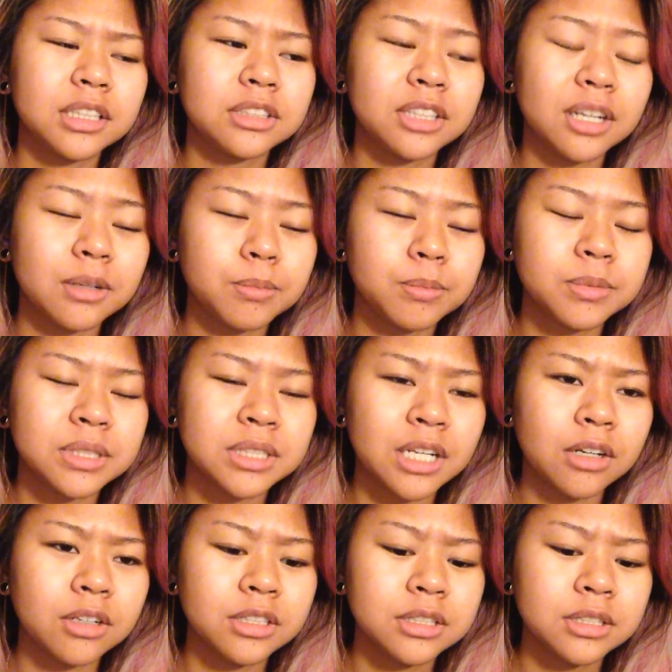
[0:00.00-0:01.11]
Did I
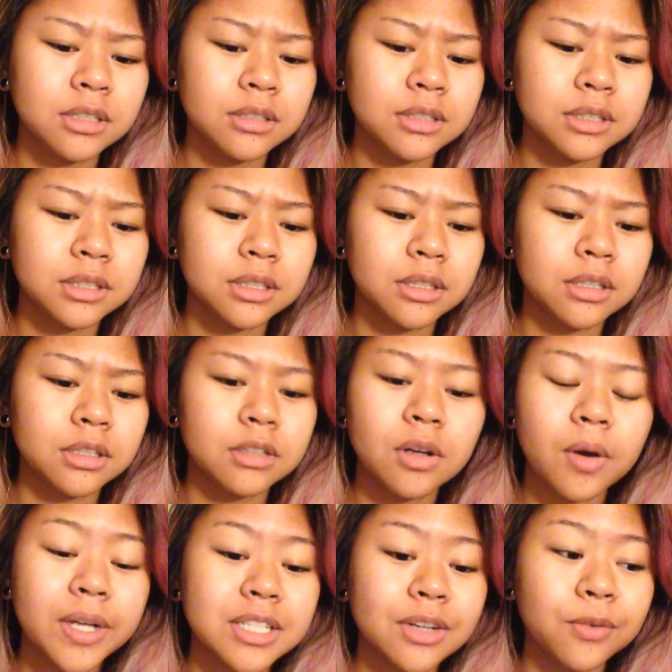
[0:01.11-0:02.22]
say all the songs?
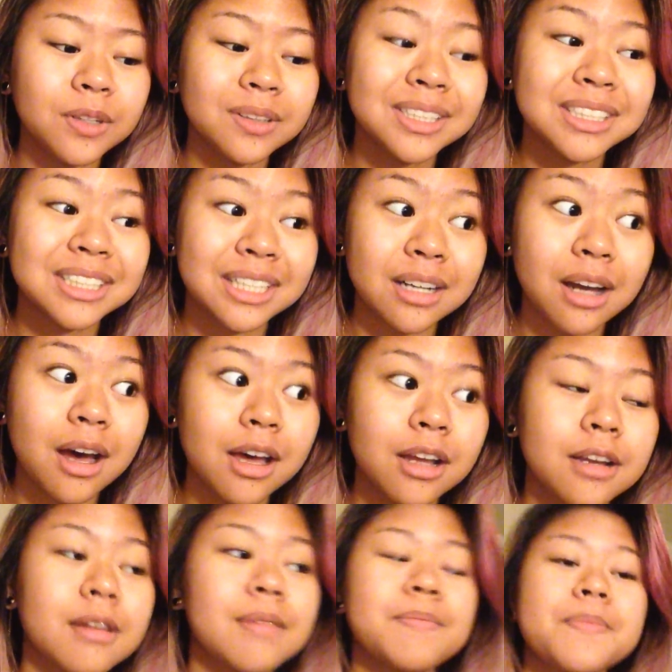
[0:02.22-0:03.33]
No, I definitely did
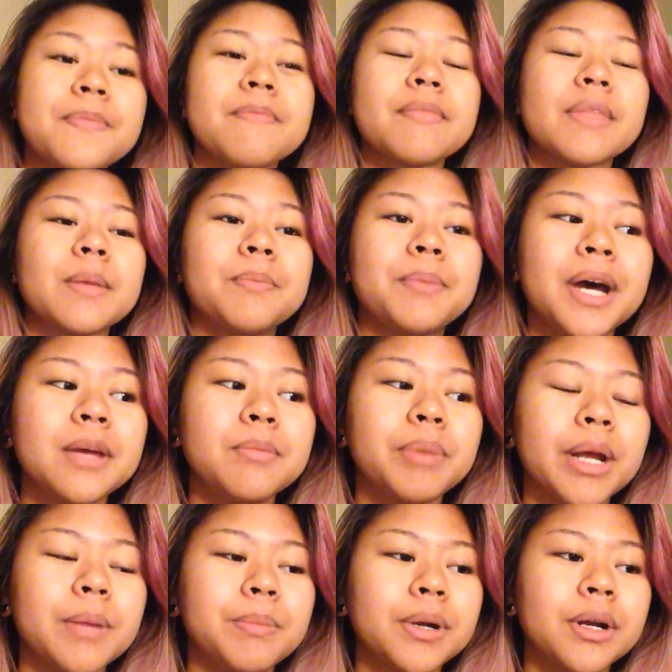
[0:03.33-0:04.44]
not. Pied
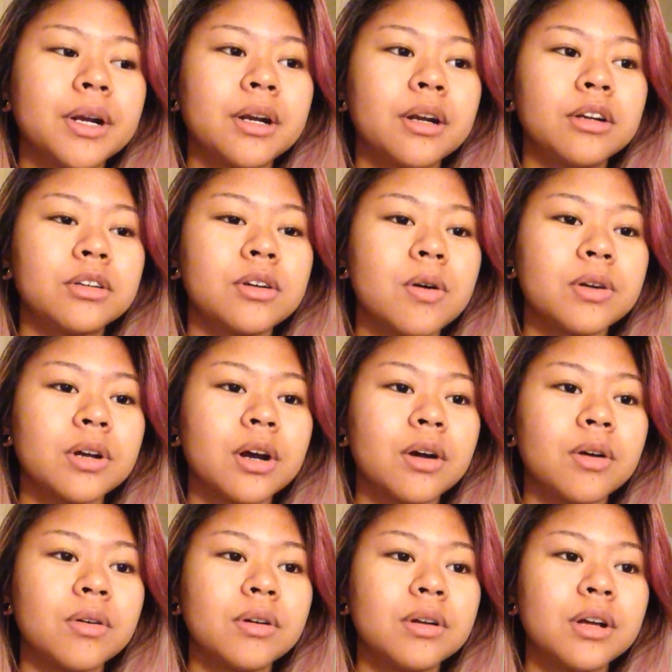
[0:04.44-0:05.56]
Piper, Go
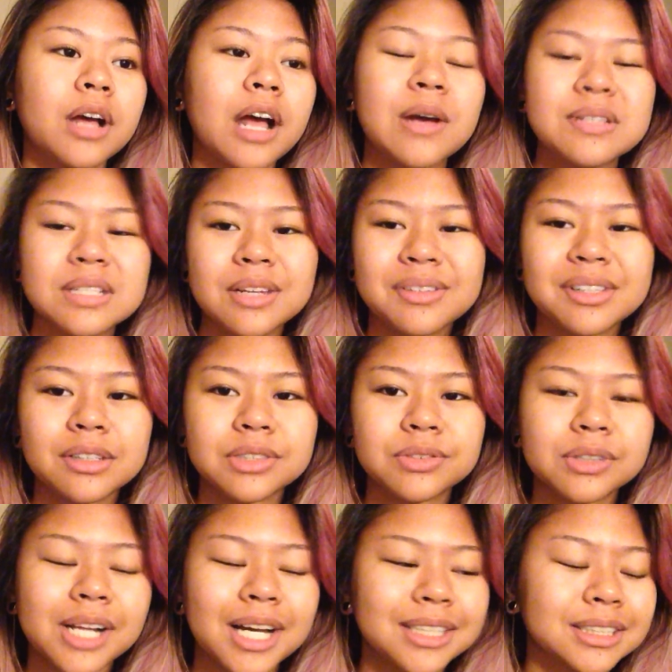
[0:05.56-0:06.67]
Go. I was saving those
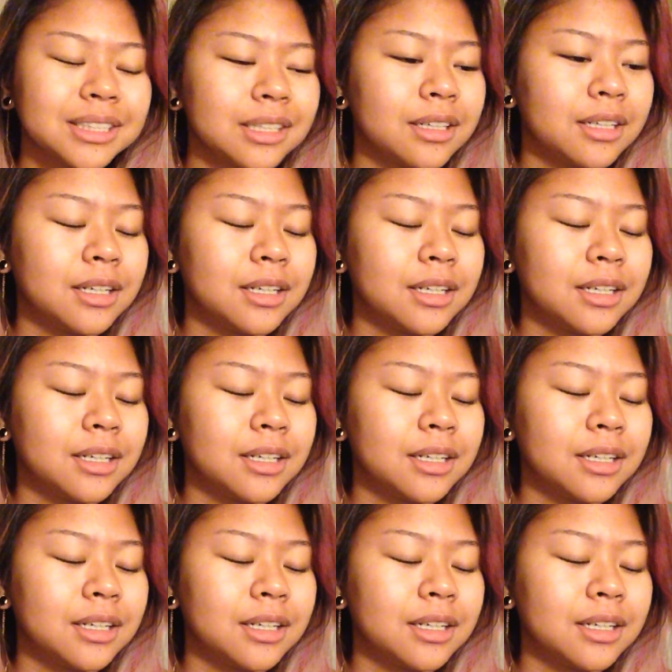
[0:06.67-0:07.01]
for last.